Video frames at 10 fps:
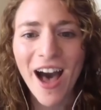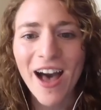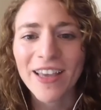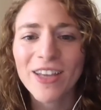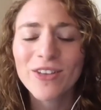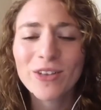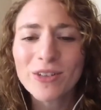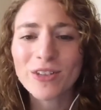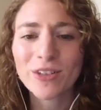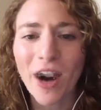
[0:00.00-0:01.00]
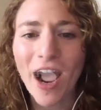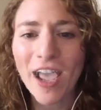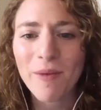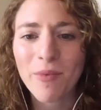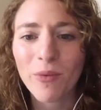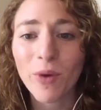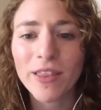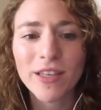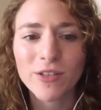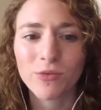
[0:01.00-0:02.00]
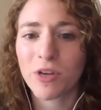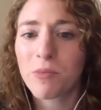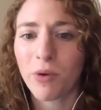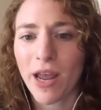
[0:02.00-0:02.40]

you describe what this rebranding